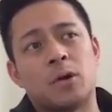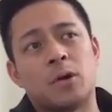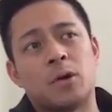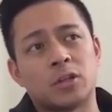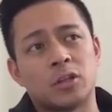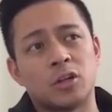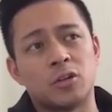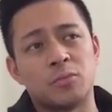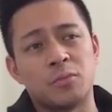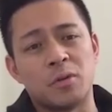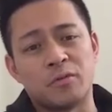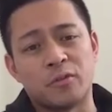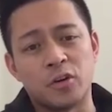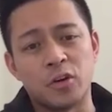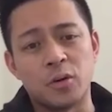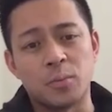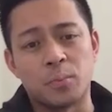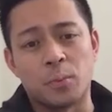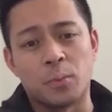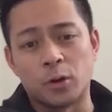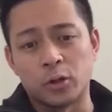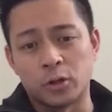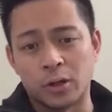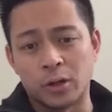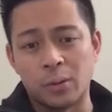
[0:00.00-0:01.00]
partner before you
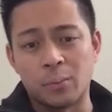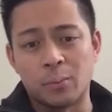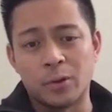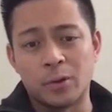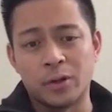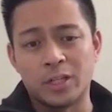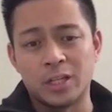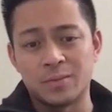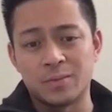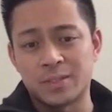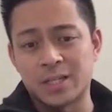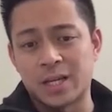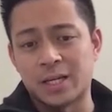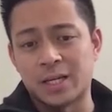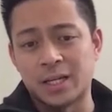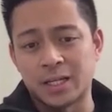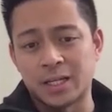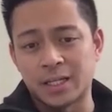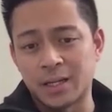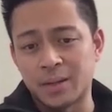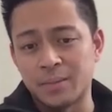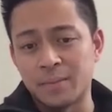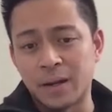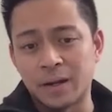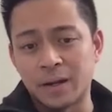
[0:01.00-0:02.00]
partner up with them. It's kind of
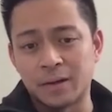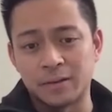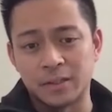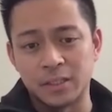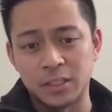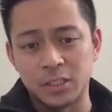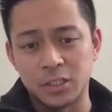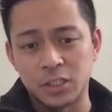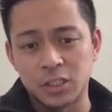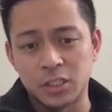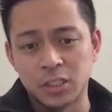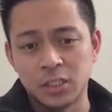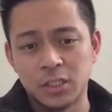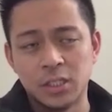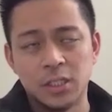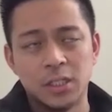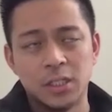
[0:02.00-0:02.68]
like a marriage,